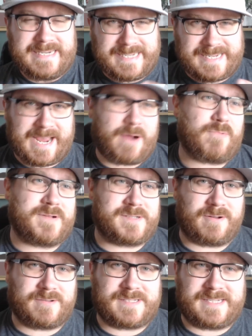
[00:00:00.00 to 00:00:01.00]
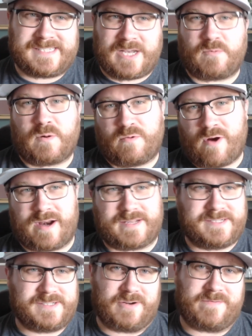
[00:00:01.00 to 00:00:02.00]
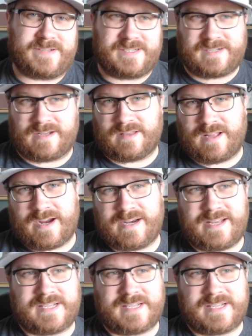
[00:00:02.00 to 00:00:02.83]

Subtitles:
to get results, to sell more products and services online,